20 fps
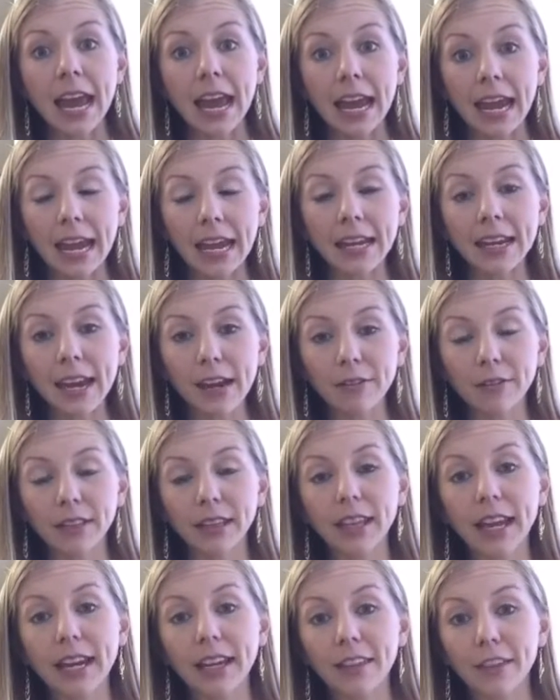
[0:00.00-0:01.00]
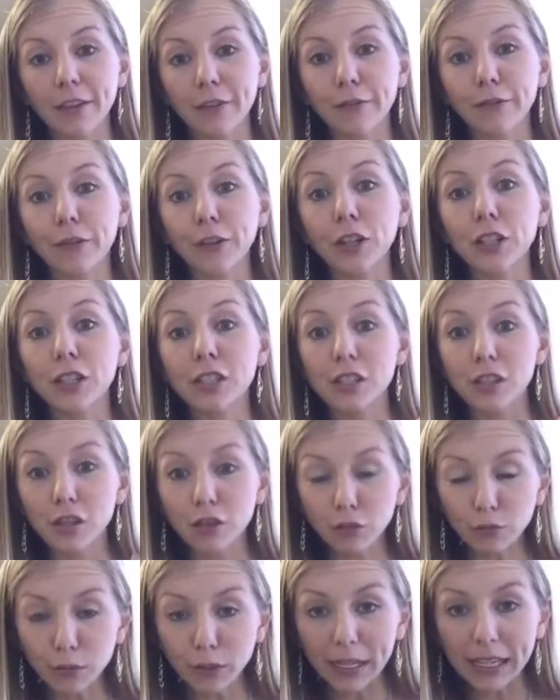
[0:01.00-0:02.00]
and I would like the first
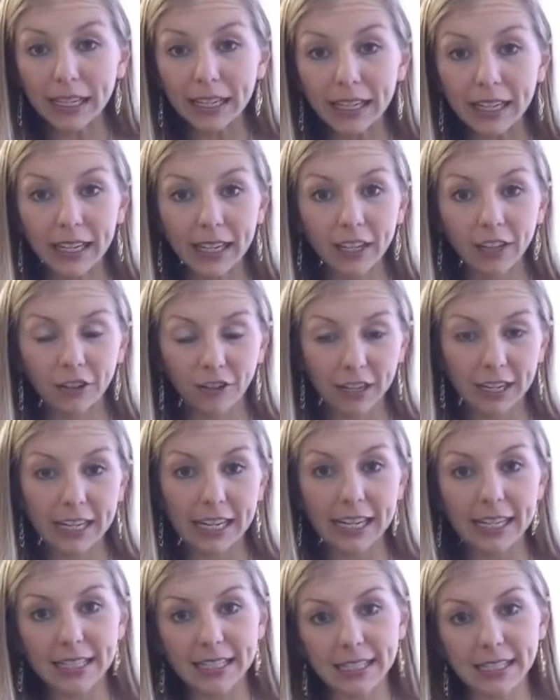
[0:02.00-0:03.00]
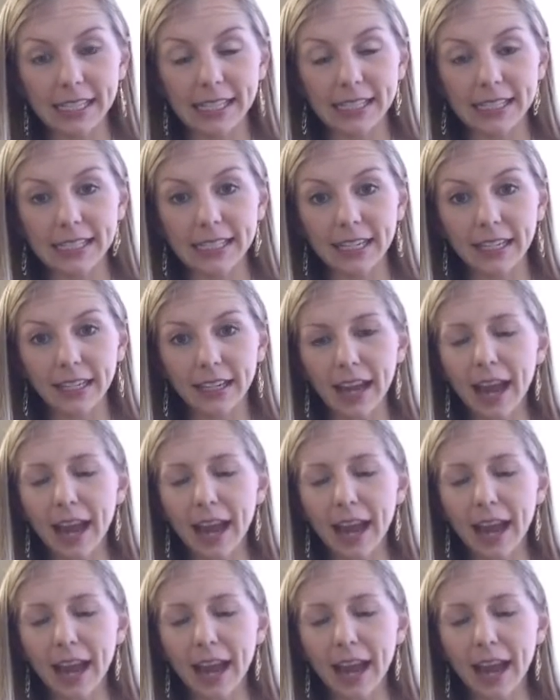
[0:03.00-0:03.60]
three ingredients listed.